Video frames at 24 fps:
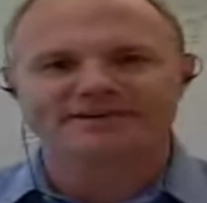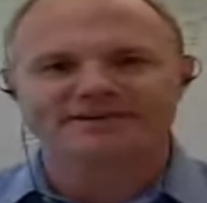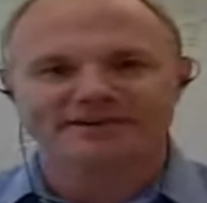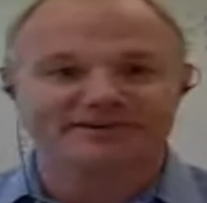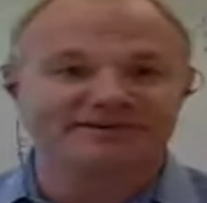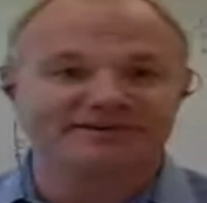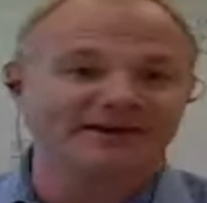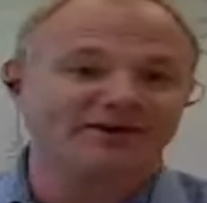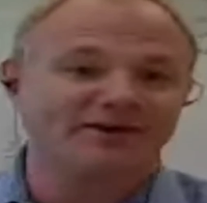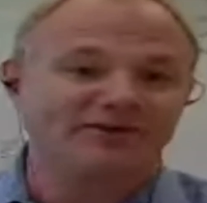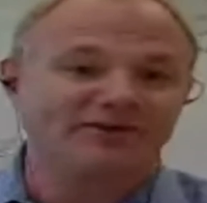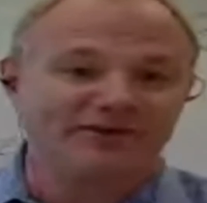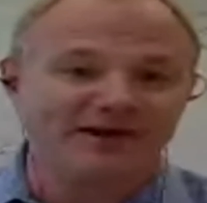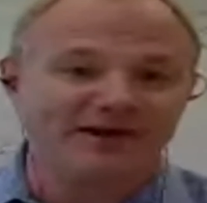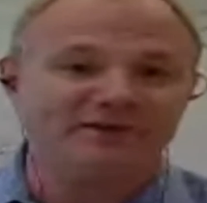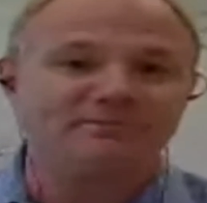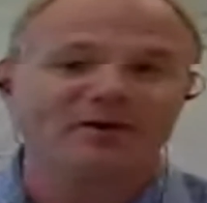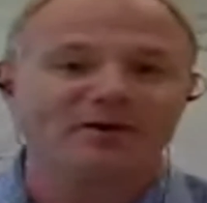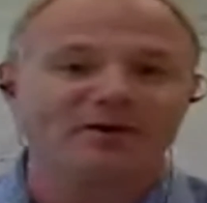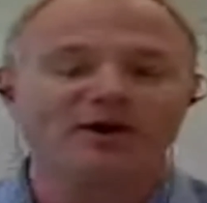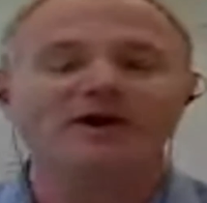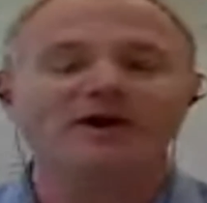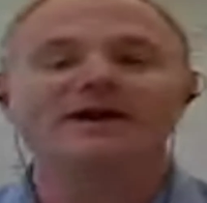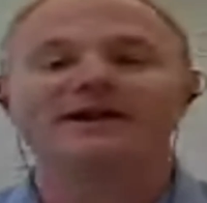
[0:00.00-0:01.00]
the sales and
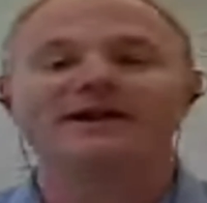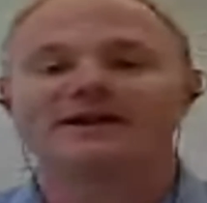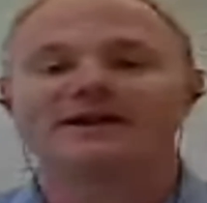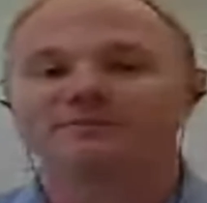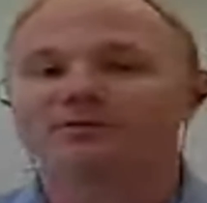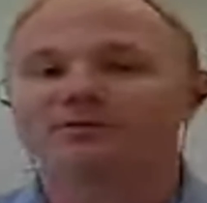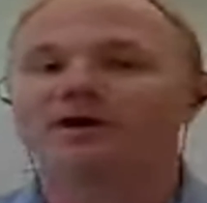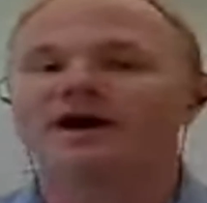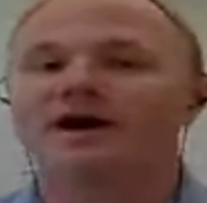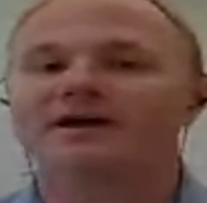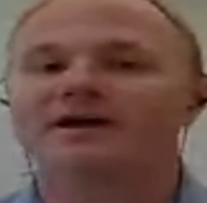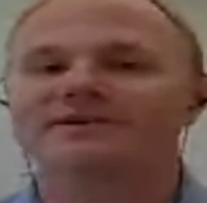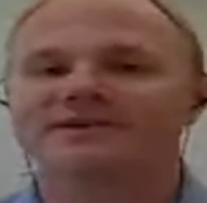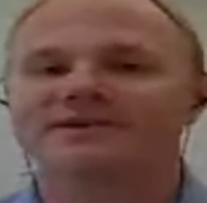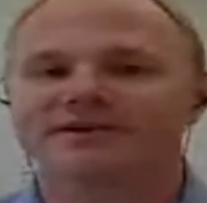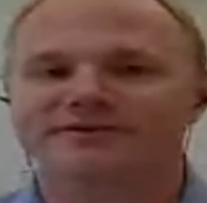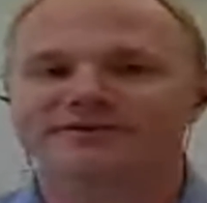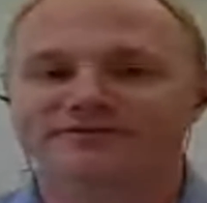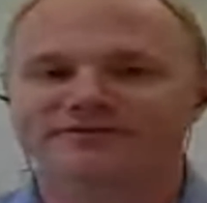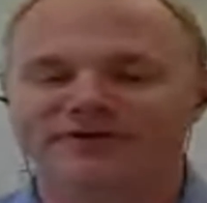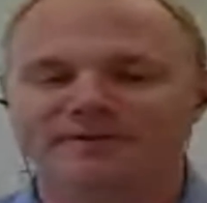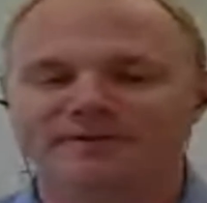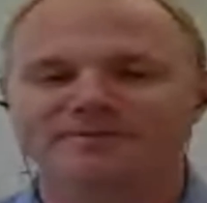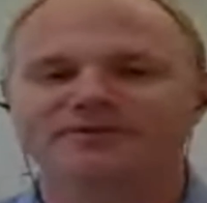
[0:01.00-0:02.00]
marketing process
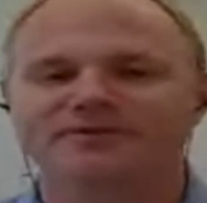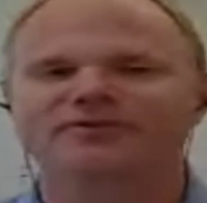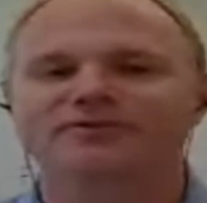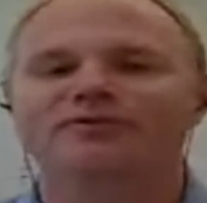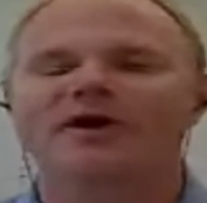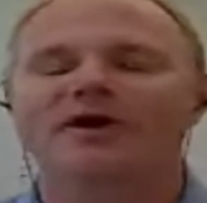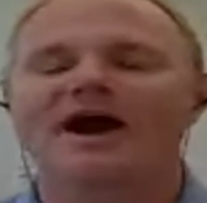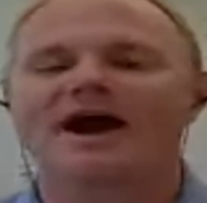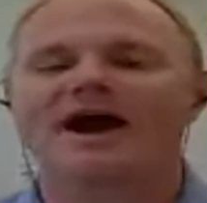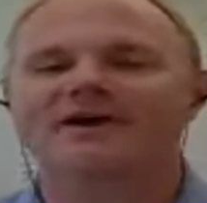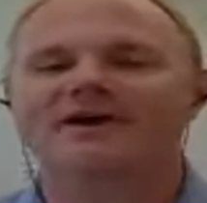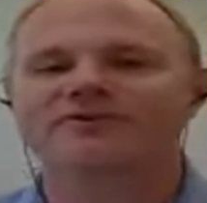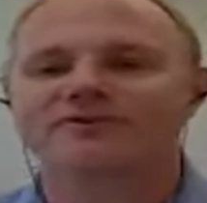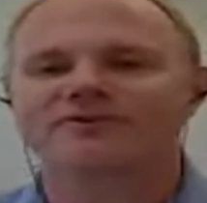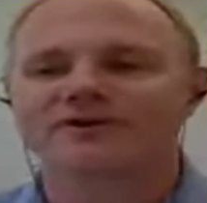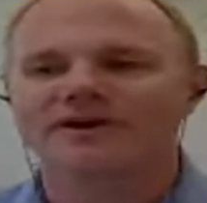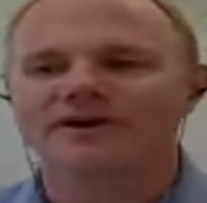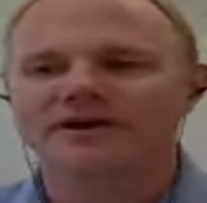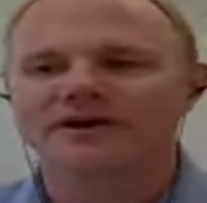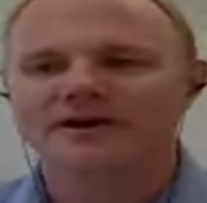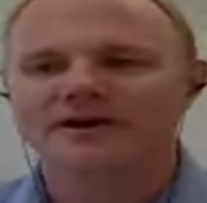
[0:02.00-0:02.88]
from scratch,